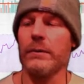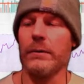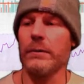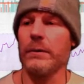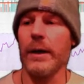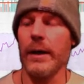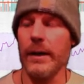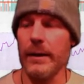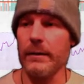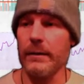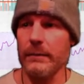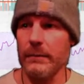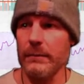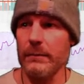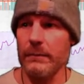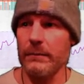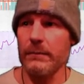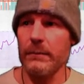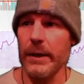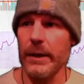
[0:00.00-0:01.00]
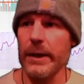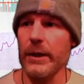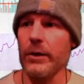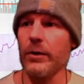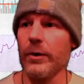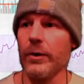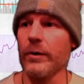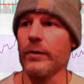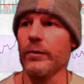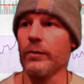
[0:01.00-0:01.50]
Yeah, like you
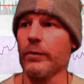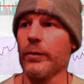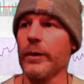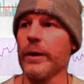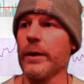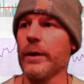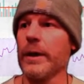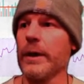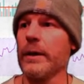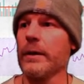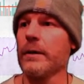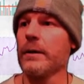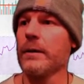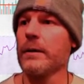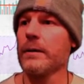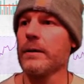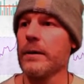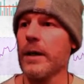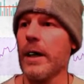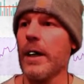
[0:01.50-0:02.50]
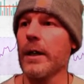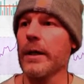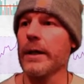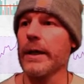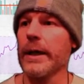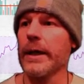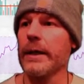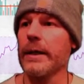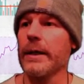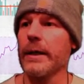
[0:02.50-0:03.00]
can really
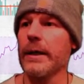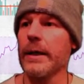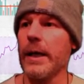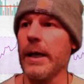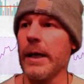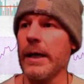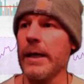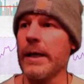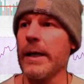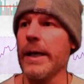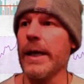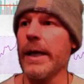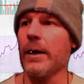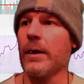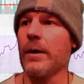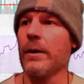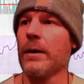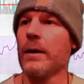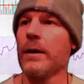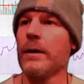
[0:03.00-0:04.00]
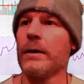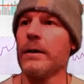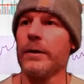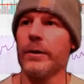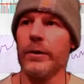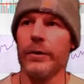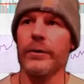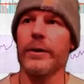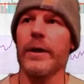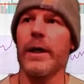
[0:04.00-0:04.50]
target and nail
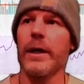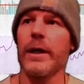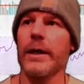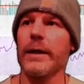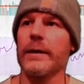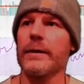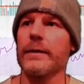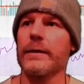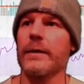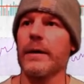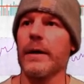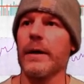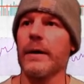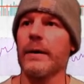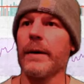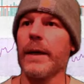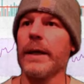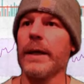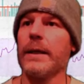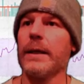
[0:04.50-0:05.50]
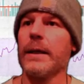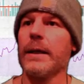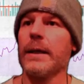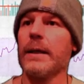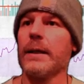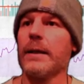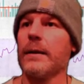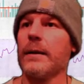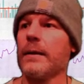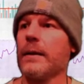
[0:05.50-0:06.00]
your targets. All right,
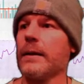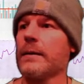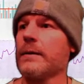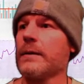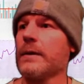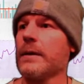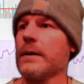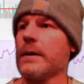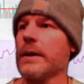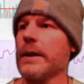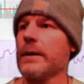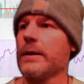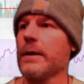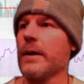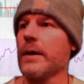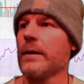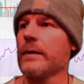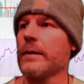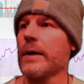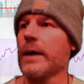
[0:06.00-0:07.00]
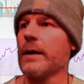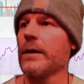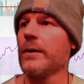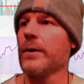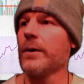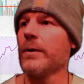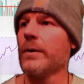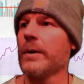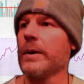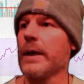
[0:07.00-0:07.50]
let's delete those. I don't
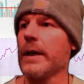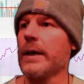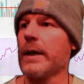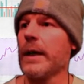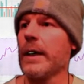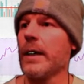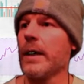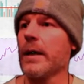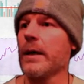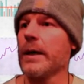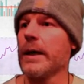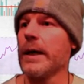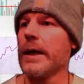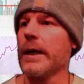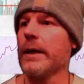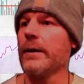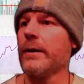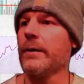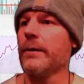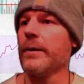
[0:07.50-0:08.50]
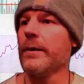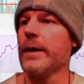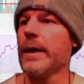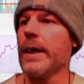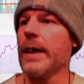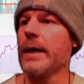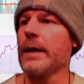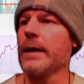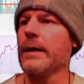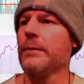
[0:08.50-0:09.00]
know what they are, and they're
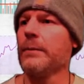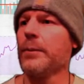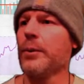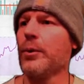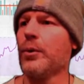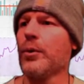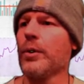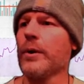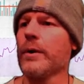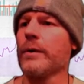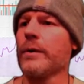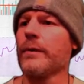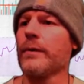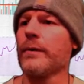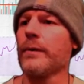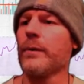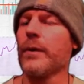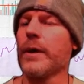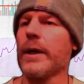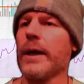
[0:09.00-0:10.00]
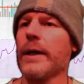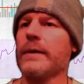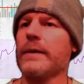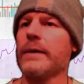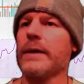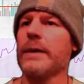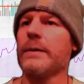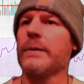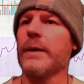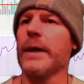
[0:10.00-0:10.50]
not important from what I
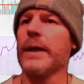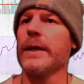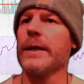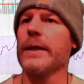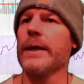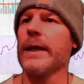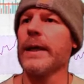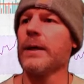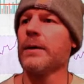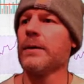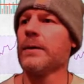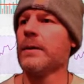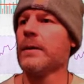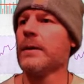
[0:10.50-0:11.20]
see right now.